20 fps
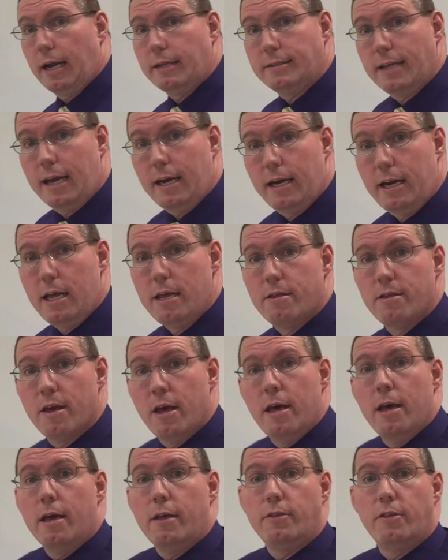identities.
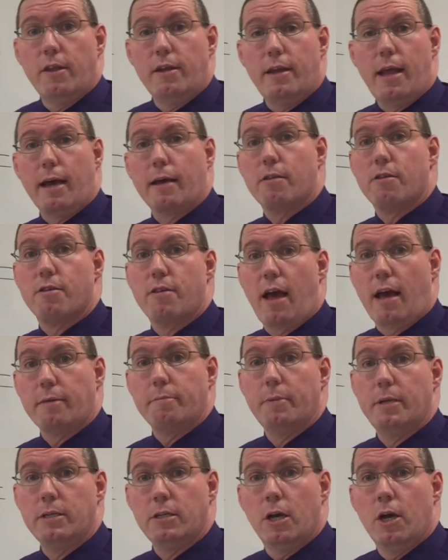In the next
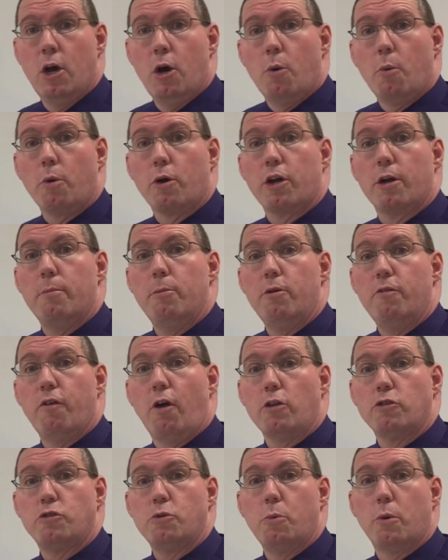segment, we're going to move
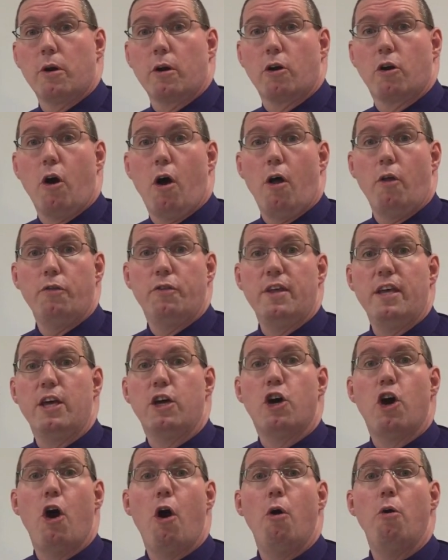on to what are called the
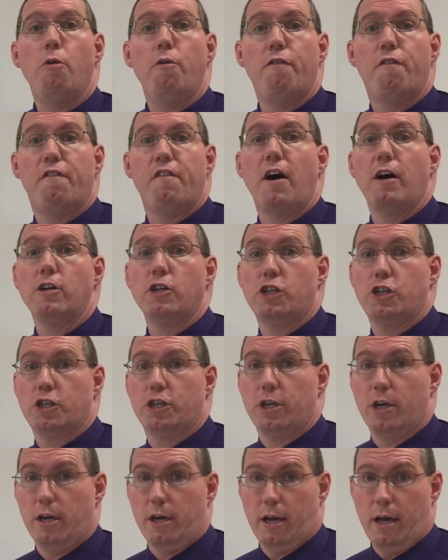
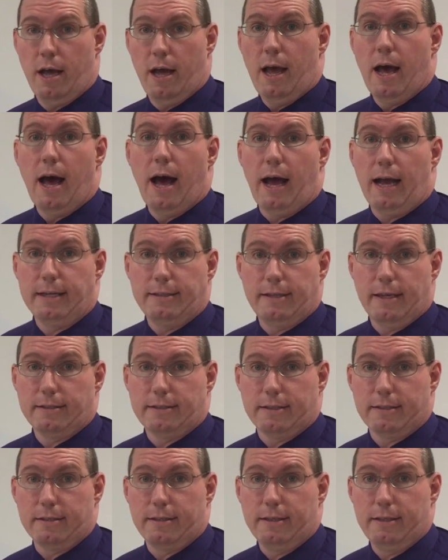cofunction
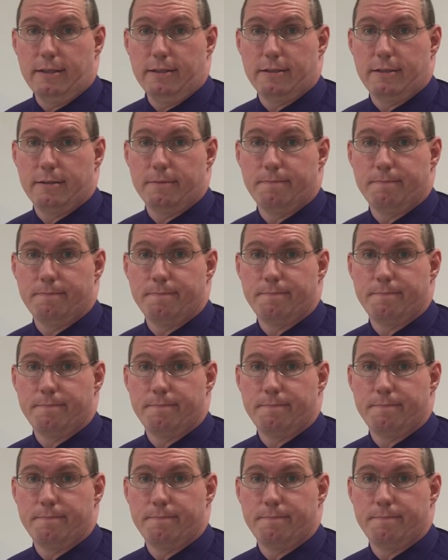identities.